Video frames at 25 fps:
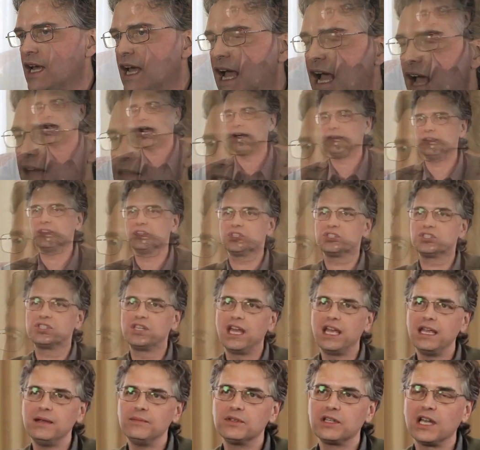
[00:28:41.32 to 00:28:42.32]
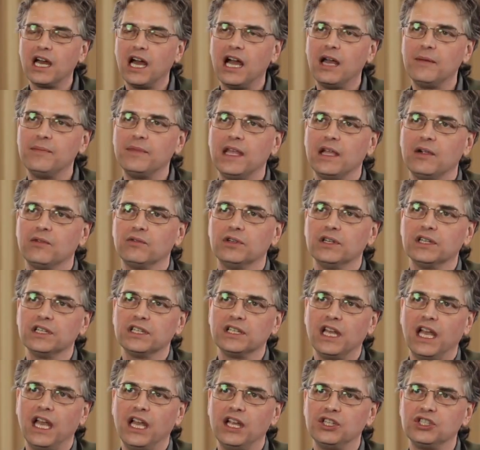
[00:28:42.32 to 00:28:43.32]
At the same time, they were
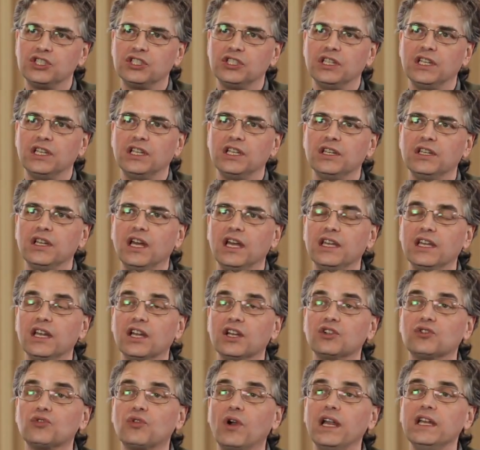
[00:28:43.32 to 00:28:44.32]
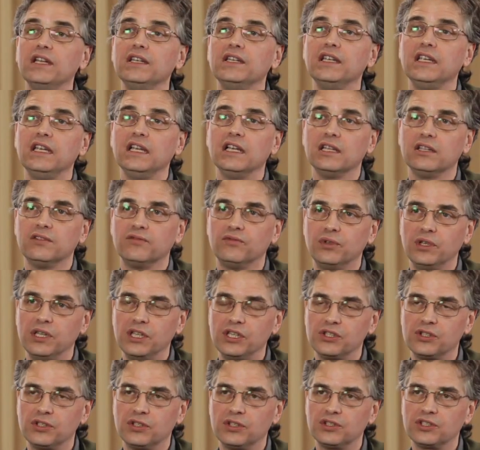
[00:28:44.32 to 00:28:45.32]
engaged in a great deal of
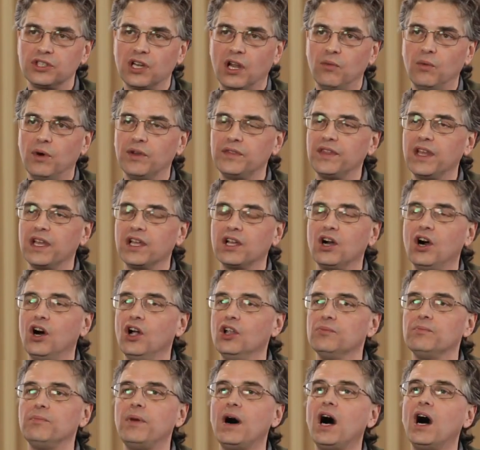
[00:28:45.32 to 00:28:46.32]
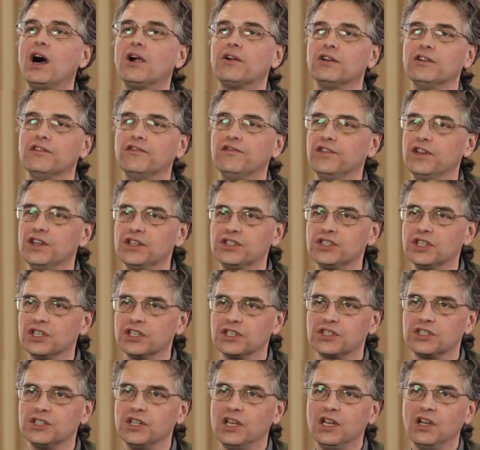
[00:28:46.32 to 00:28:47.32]
research on what they called paraphysics,
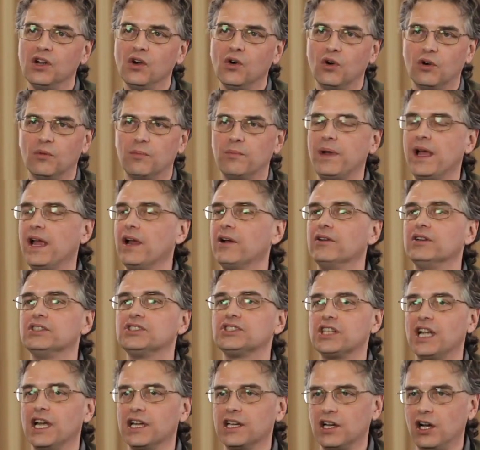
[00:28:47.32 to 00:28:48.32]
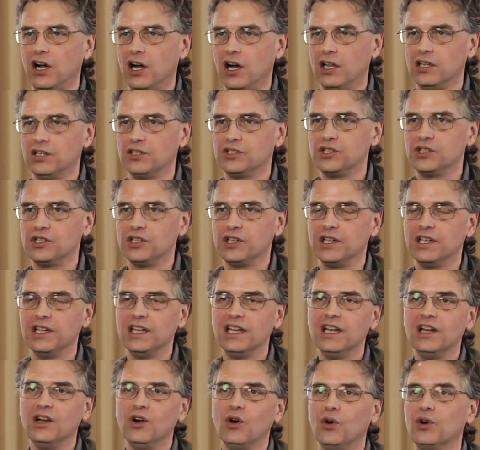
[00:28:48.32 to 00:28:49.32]
or parapsychology,
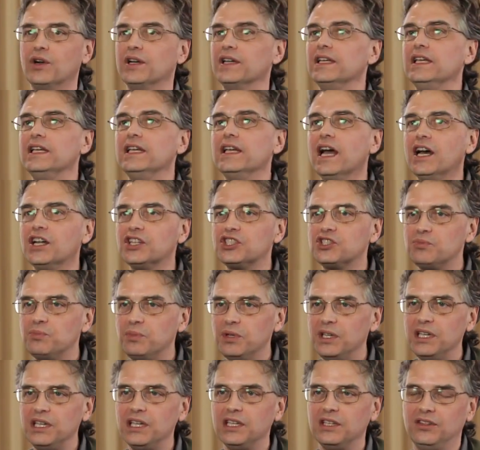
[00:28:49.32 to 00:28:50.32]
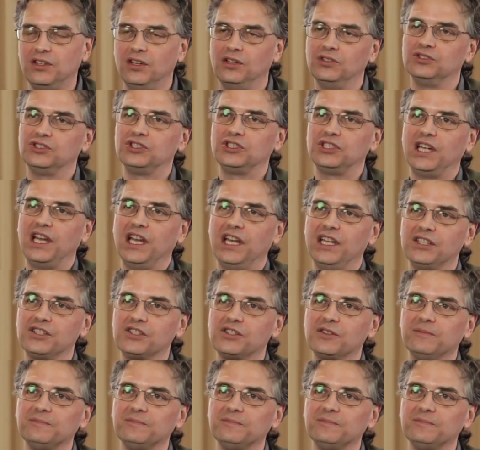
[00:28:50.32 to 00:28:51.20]
or ESP in those days.